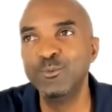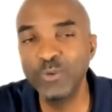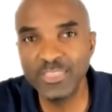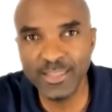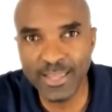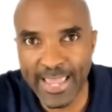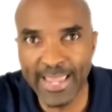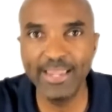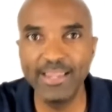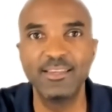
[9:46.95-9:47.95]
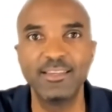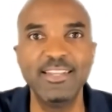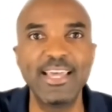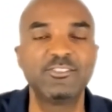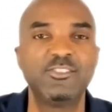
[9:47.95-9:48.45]
with an A
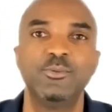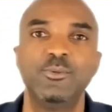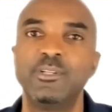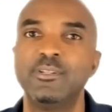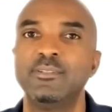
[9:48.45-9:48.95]
next to it.